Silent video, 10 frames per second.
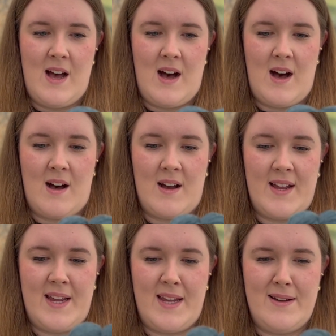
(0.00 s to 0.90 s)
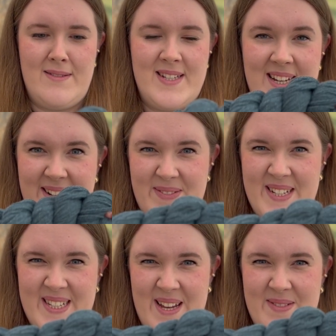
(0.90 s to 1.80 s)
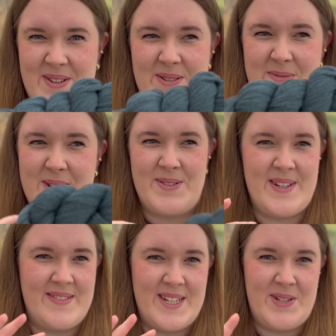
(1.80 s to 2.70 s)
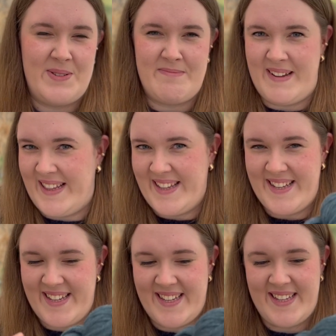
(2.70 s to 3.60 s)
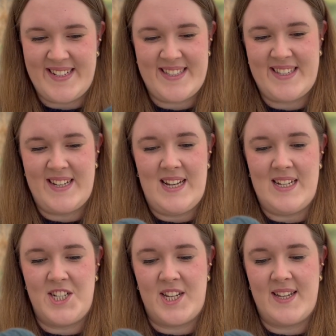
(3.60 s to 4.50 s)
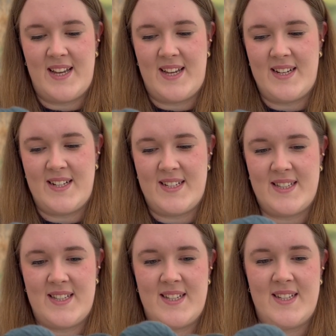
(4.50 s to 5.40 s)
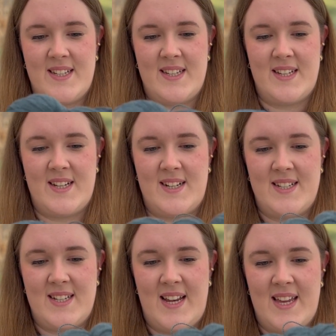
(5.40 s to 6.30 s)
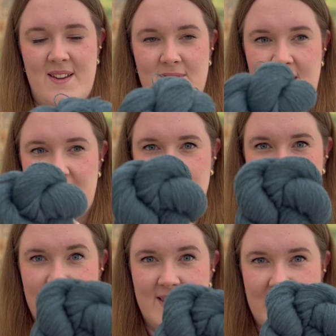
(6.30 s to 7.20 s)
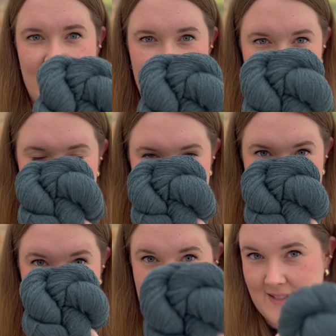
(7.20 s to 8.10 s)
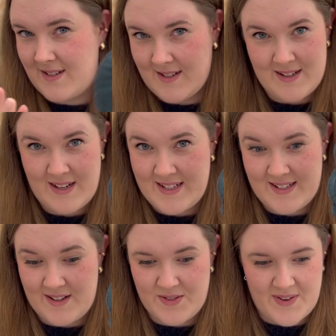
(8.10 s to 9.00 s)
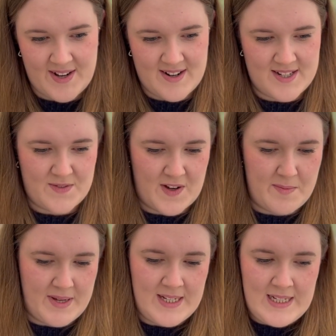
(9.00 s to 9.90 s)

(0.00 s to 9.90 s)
I was a little bit skeptical, but Johnny reassured me that it's legit and the guy selling it really knows his stuff and sells very nice fibre.